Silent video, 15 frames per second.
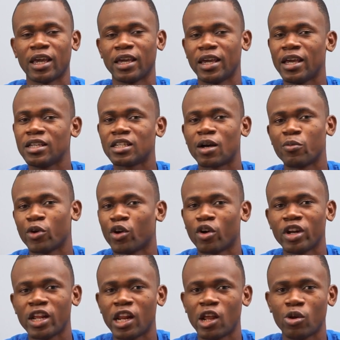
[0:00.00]
in case I'm
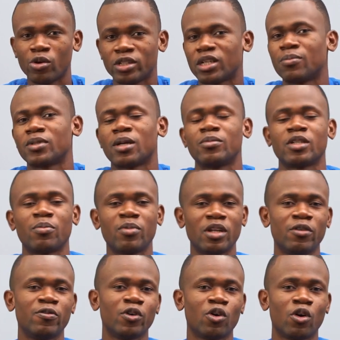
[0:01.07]
recording alone, sometimes a bit
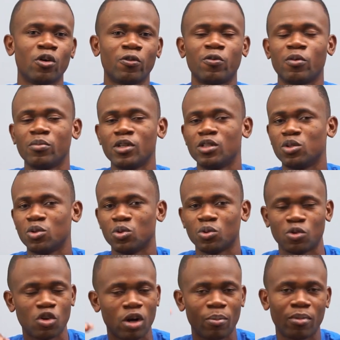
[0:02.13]
difficult for me to
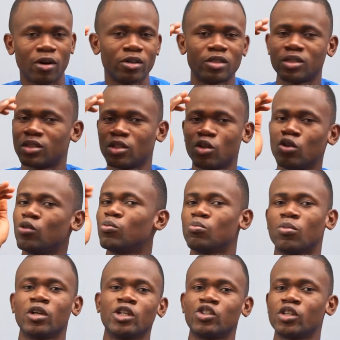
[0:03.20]
go about still
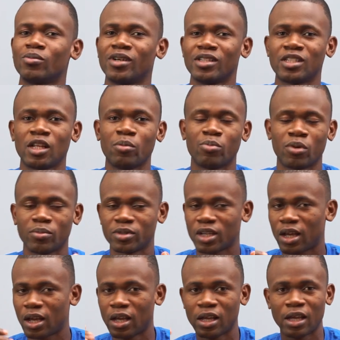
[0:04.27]
monitoring my
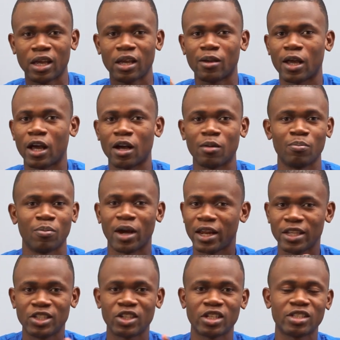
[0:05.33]
teleprompter, uh,
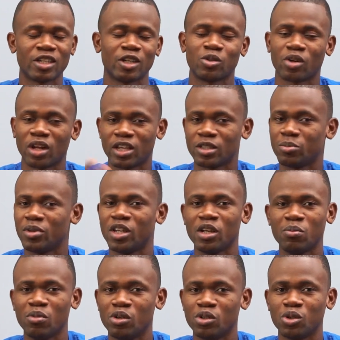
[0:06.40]
managing it as well as being
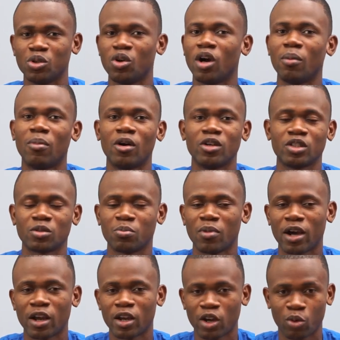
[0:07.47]
able to go about
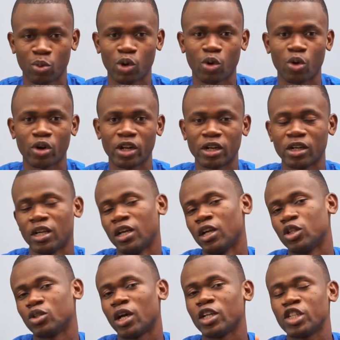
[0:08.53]
my recording.
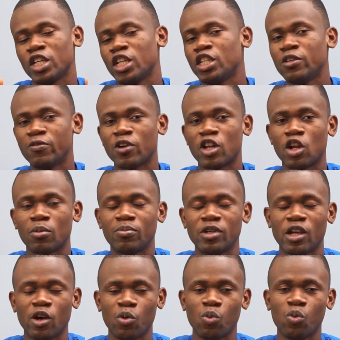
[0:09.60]
So I actually
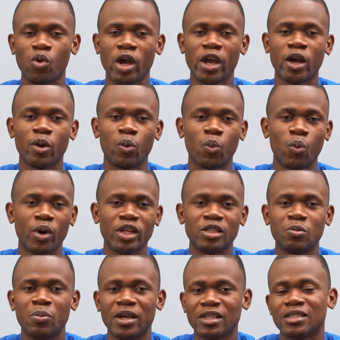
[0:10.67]
developed a way
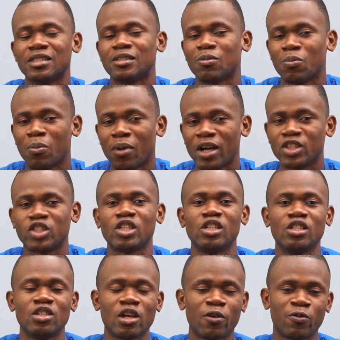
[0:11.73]
which makes it much
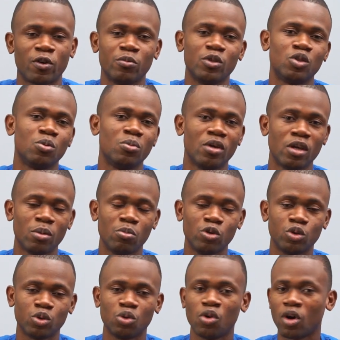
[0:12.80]
easier for me to be able
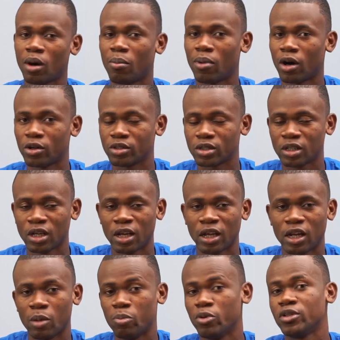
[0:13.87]
to go about
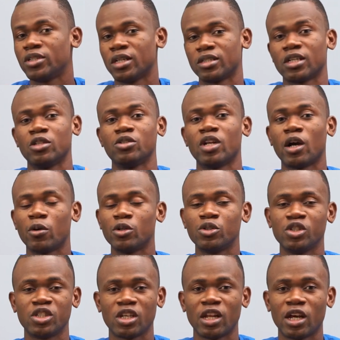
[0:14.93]
the process and today I want
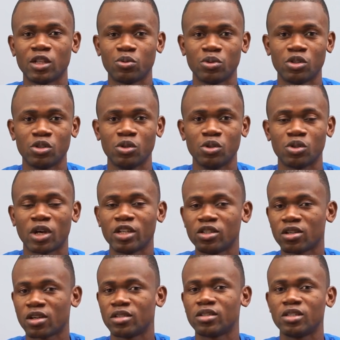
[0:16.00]
to share that with you. So as
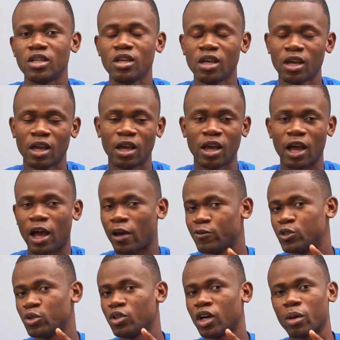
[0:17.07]
you can see, I have
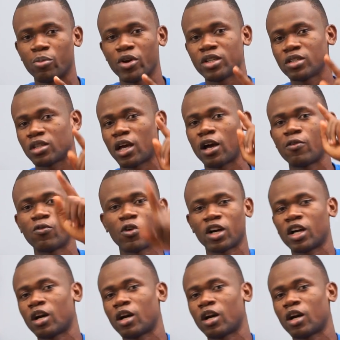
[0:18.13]
two cameras. I have one